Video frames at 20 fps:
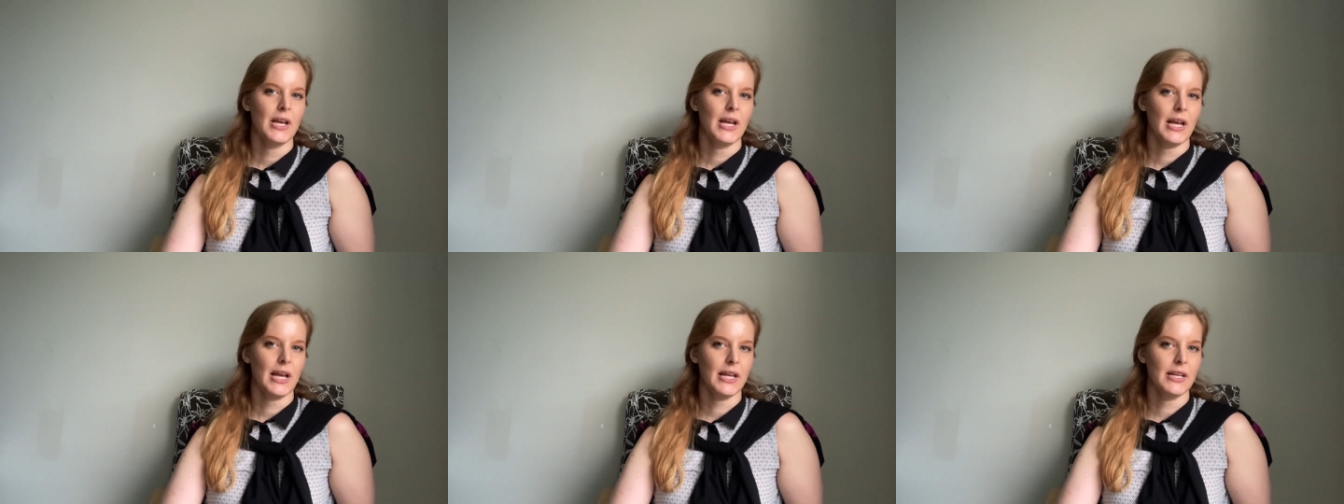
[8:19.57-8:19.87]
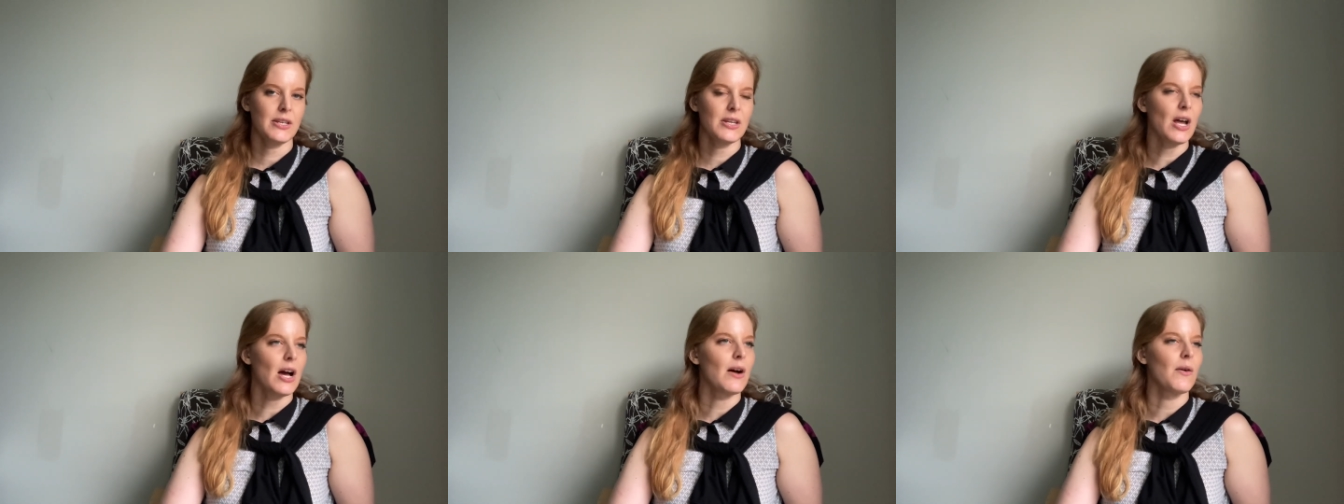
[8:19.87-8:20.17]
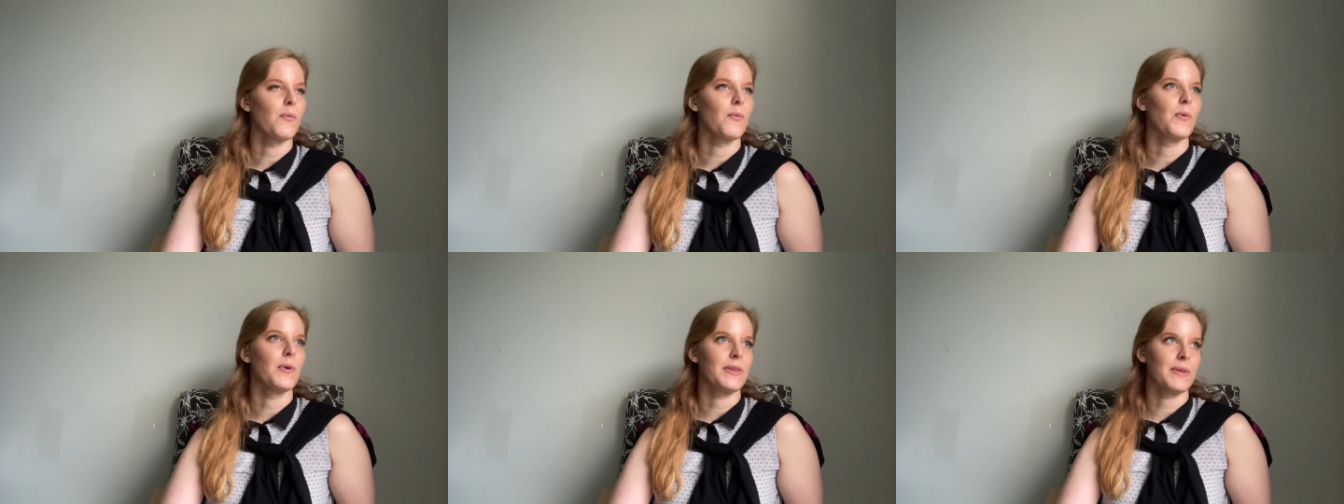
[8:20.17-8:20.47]
and
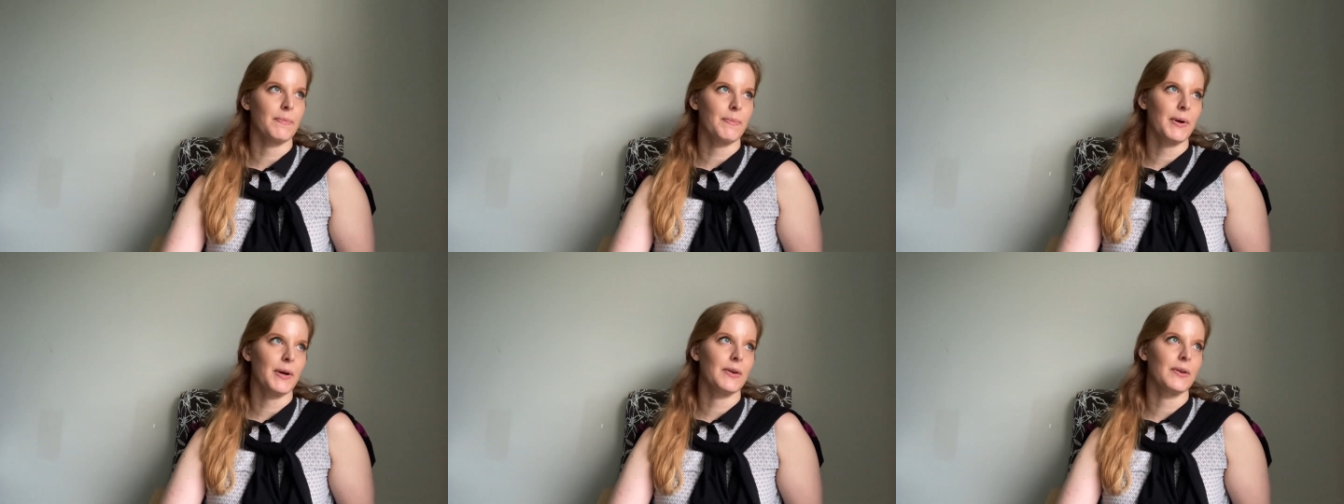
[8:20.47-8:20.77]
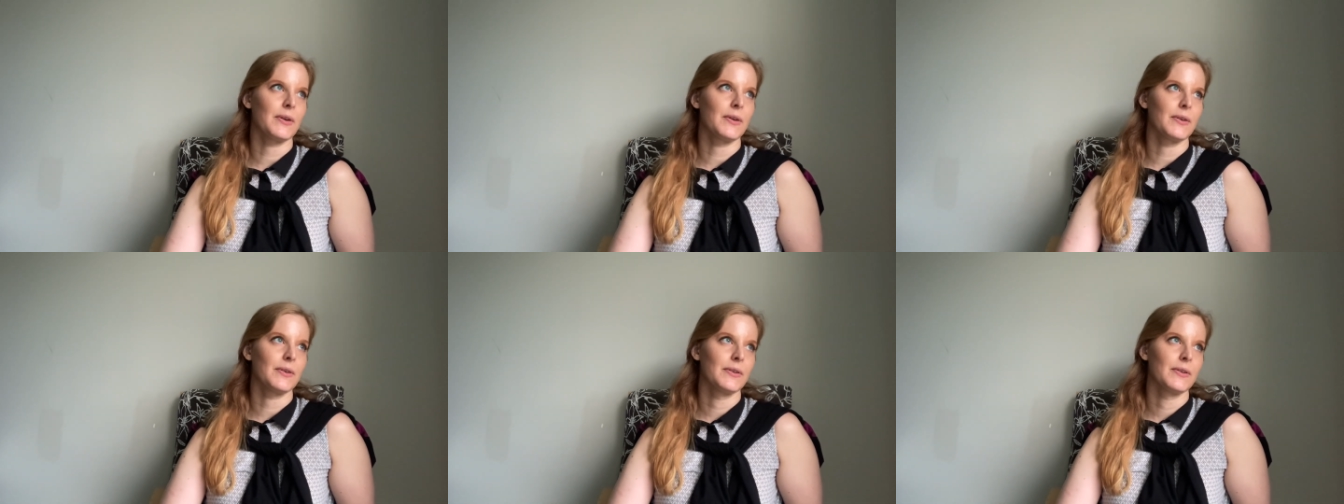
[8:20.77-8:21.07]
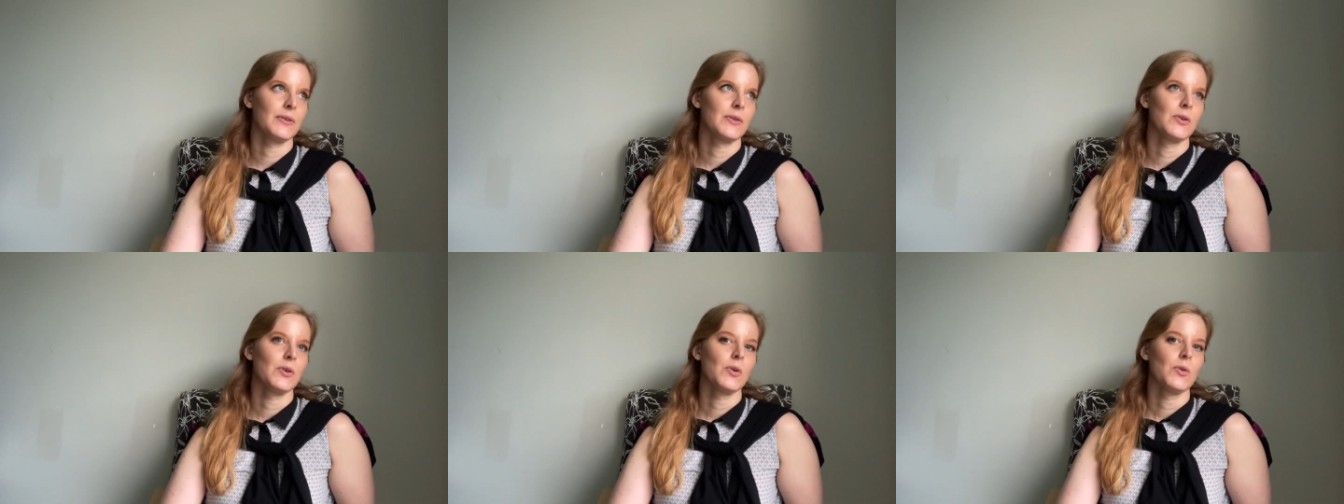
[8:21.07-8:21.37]
not with a partner
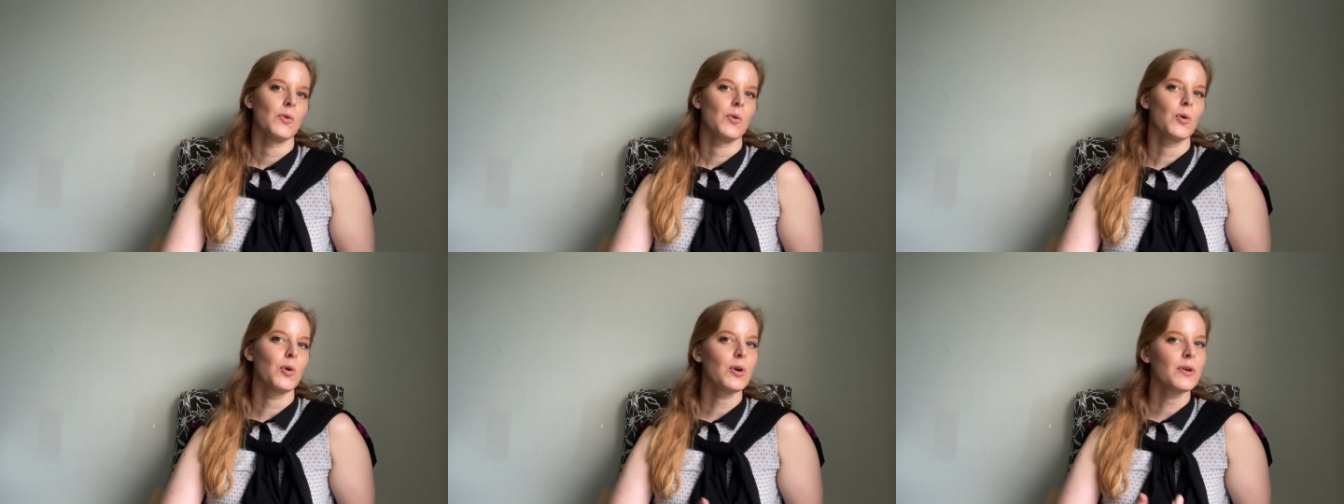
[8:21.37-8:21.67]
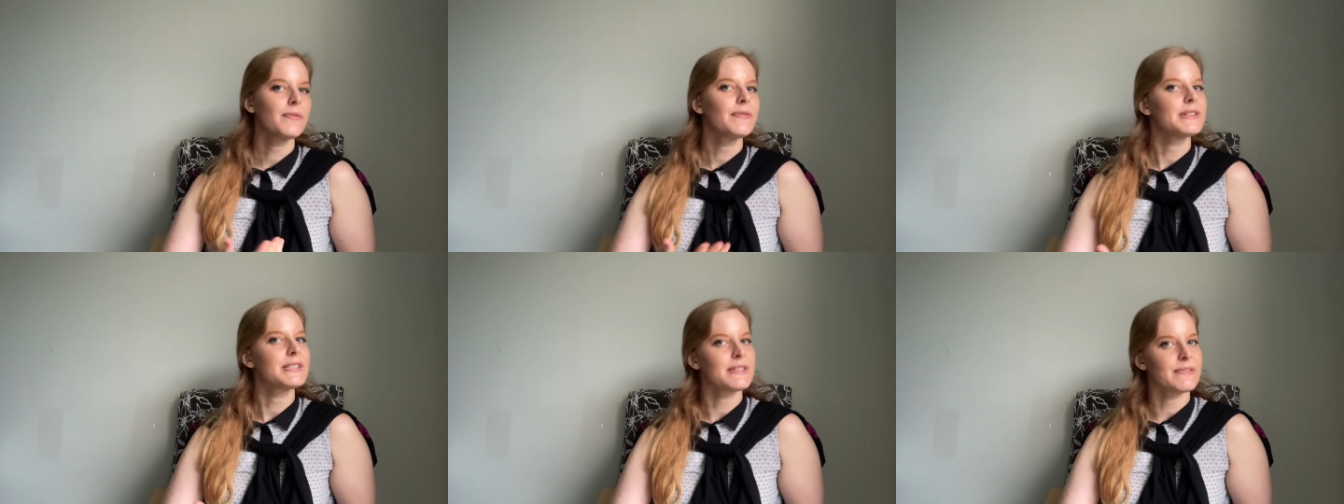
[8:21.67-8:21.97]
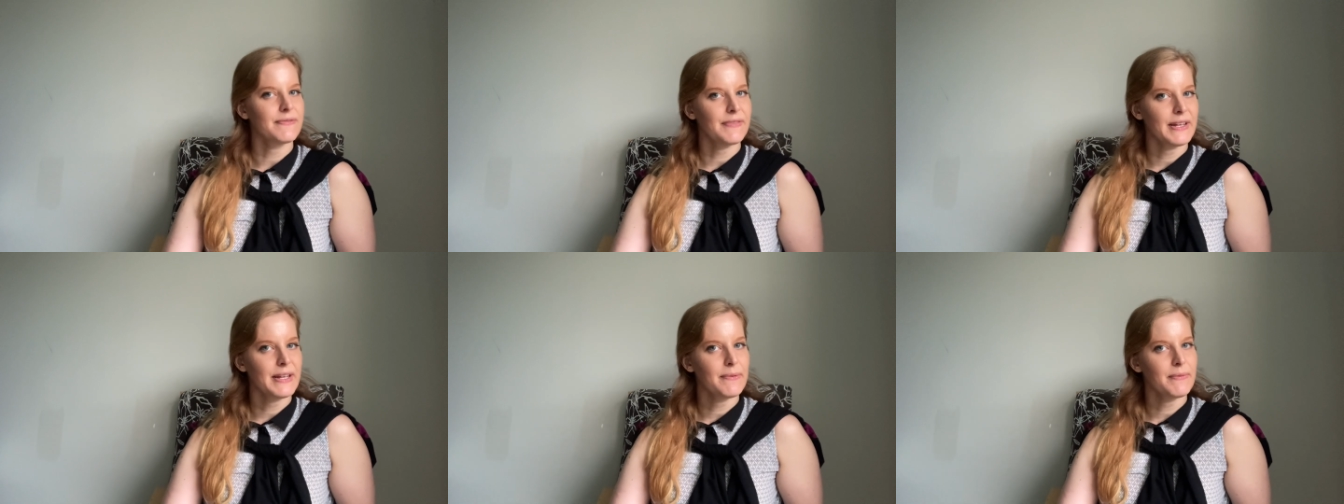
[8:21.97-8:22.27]
or if it's a
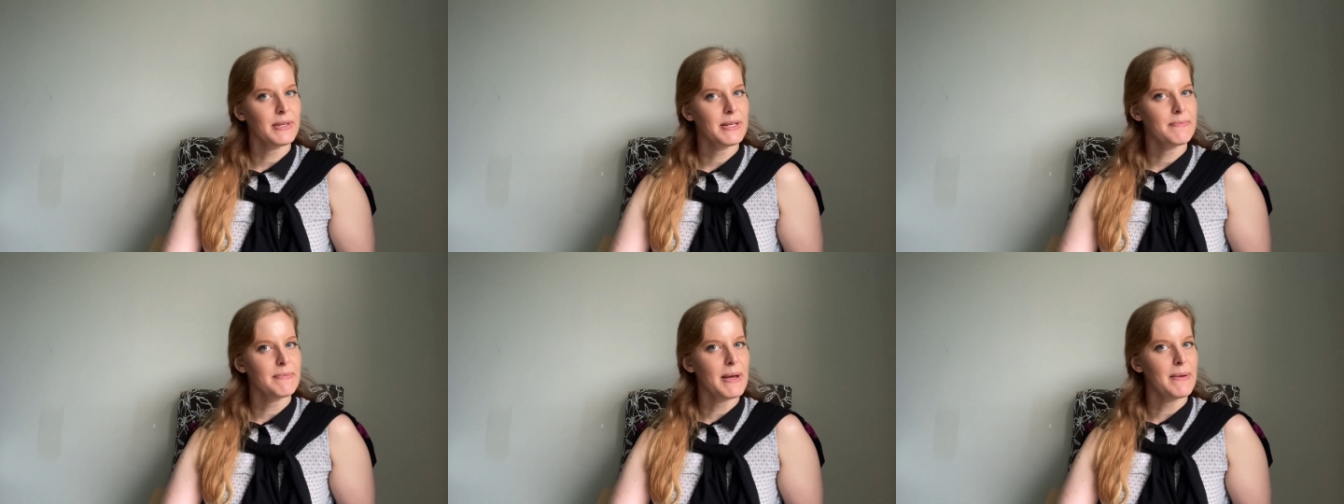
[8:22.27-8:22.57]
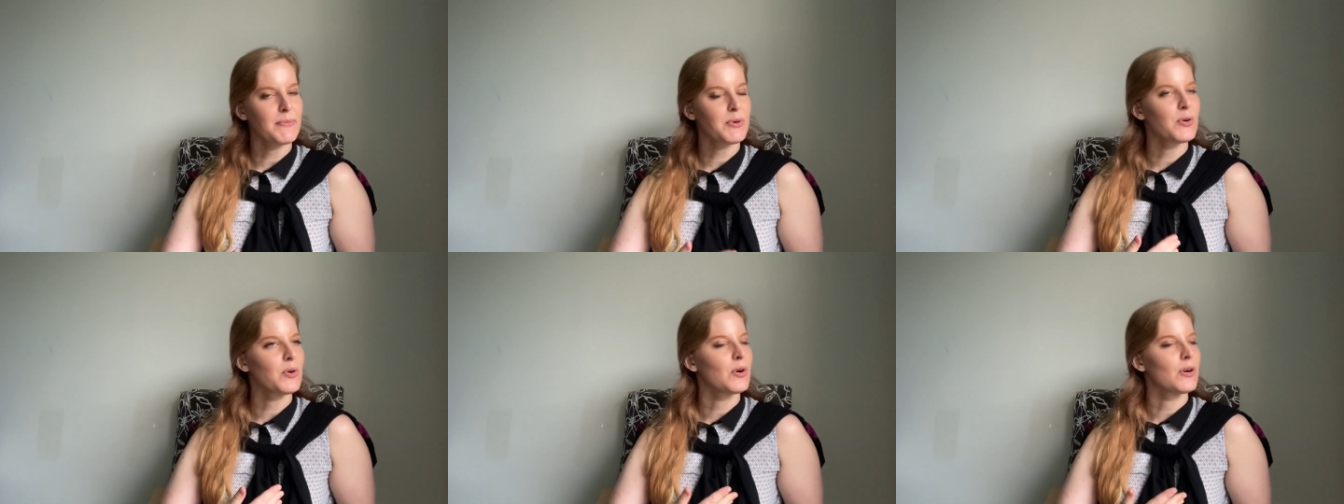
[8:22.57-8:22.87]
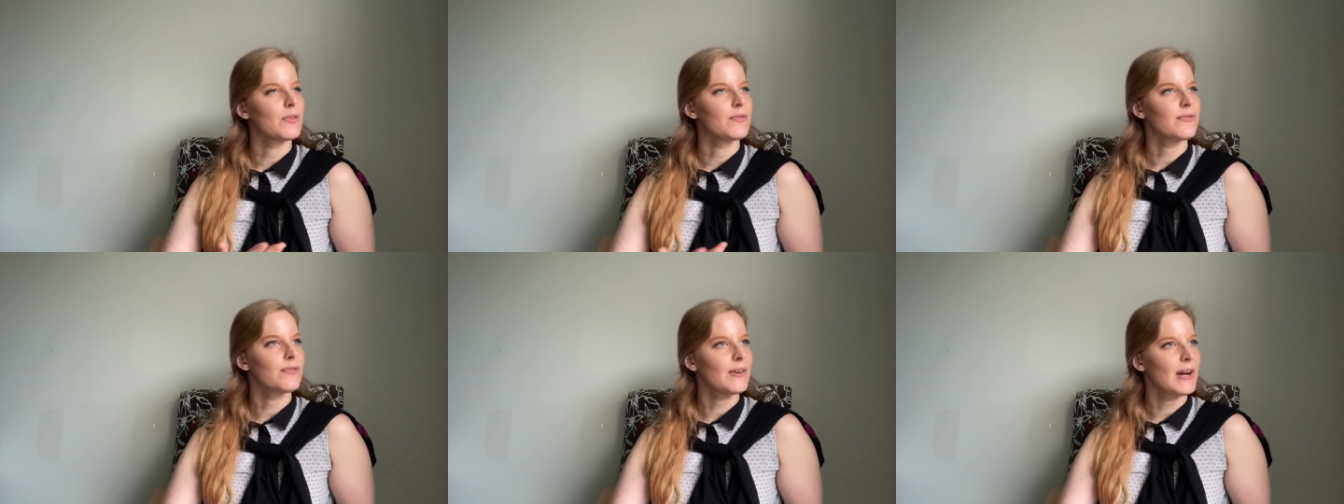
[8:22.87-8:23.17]
family member
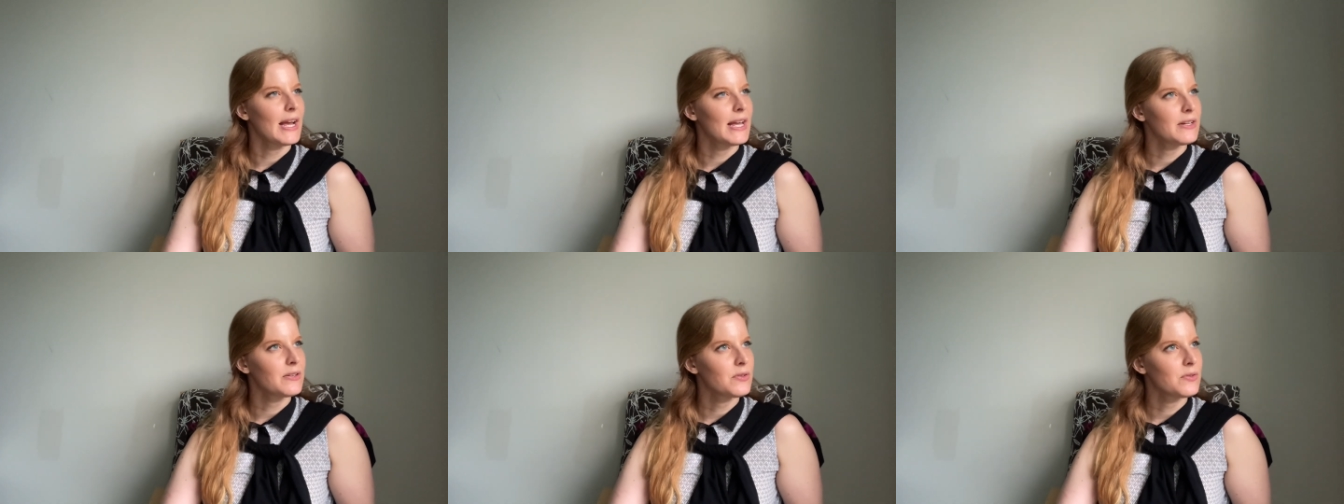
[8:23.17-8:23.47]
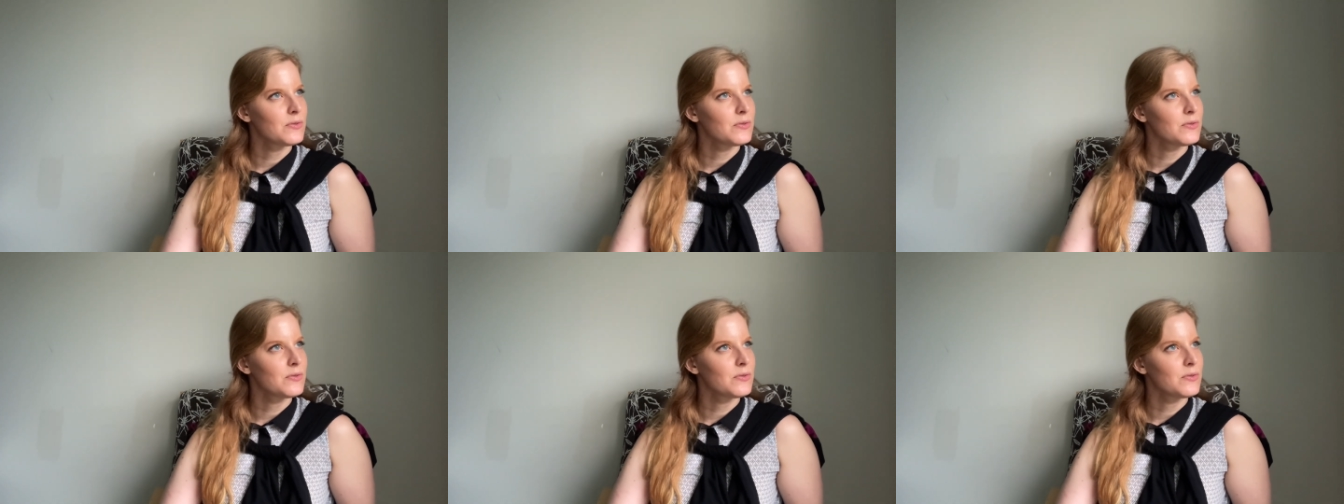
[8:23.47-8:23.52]
or a friend